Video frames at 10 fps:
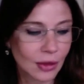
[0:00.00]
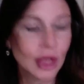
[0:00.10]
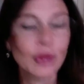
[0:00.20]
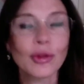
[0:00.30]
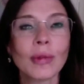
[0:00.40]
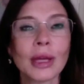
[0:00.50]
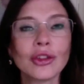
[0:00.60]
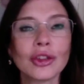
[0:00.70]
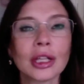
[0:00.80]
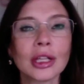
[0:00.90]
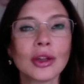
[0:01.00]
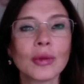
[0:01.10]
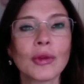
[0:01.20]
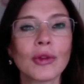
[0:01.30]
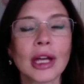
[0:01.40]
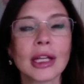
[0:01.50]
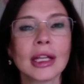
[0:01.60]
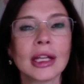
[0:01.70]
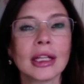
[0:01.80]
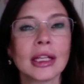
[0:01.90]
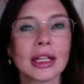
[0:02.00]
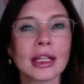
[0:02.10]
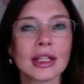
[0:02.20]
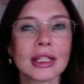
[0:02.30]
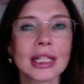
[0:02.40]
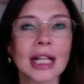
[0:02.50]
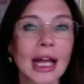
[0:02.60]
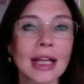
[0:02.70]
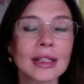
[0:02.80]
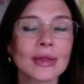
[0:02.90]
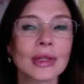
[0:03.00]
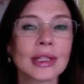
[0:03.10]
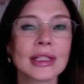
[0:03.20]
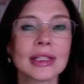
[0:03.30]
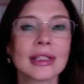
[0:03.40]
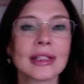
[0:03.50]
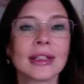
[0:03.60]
The information you provided in this class was